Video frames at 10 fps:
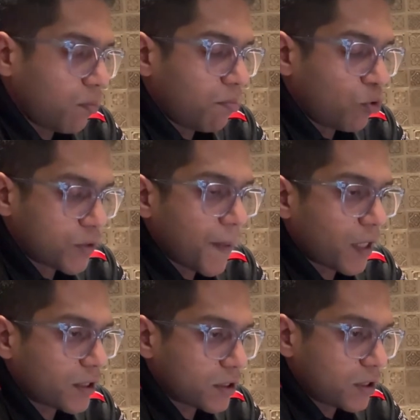most
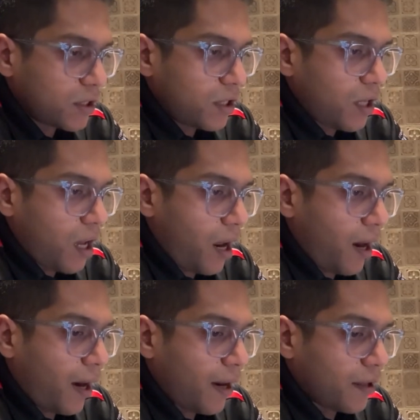markets,
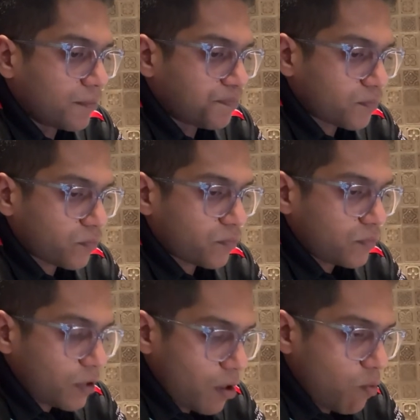and
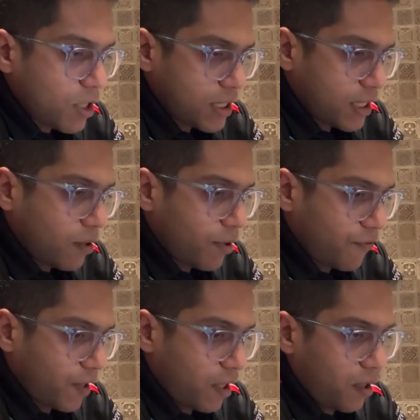what is it that we
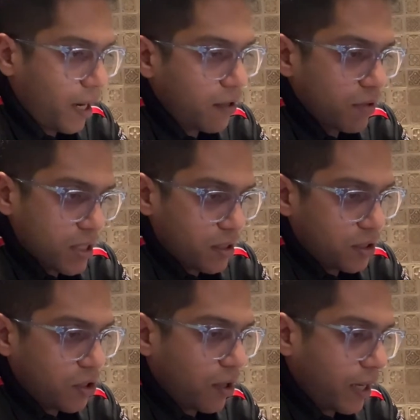feel. Anyways,
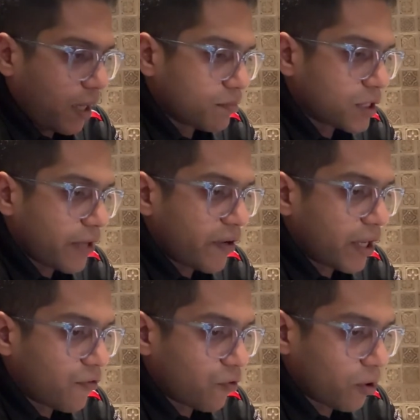it's not like I'm saving
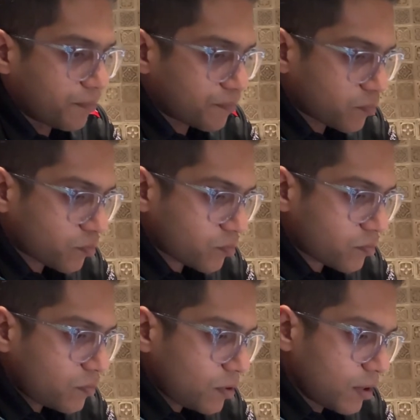it for,
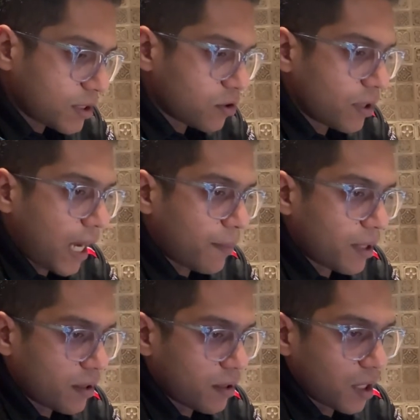there's no
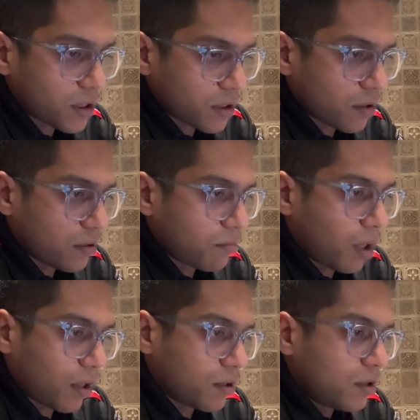diamond in the dust here,
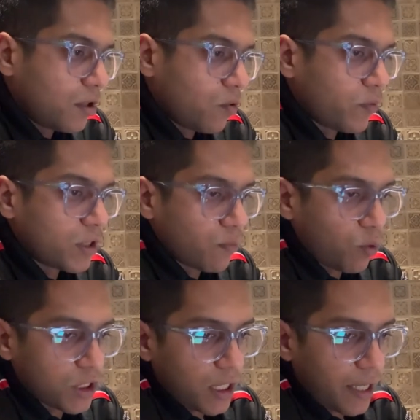but
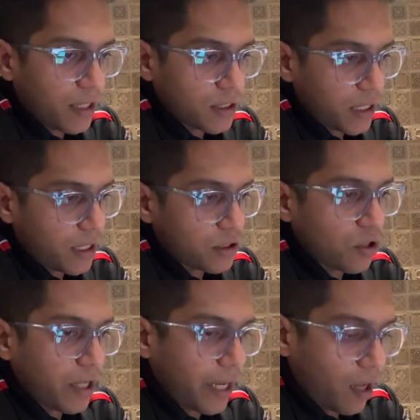we're still trying to say that it's
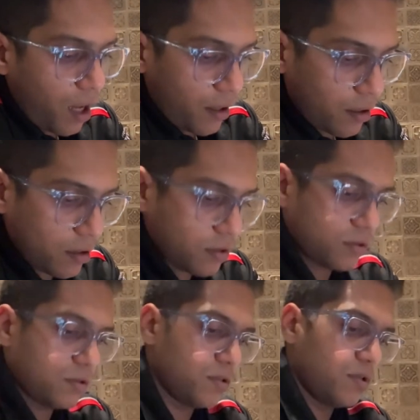going to head higher.
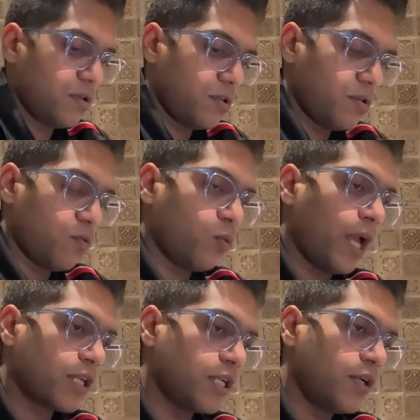We
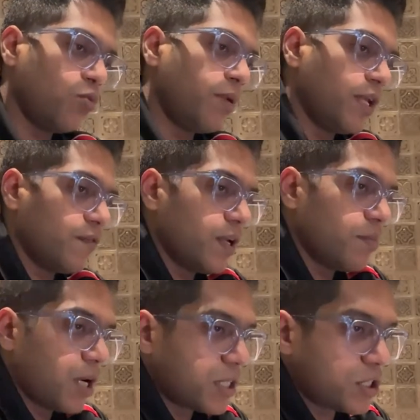actually do believe that
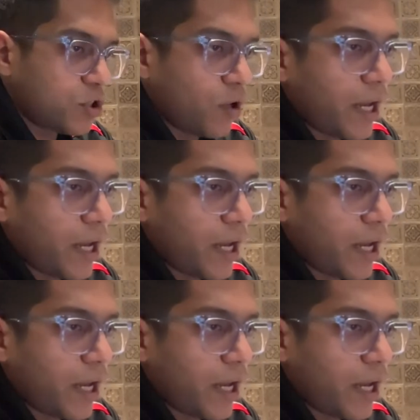markets should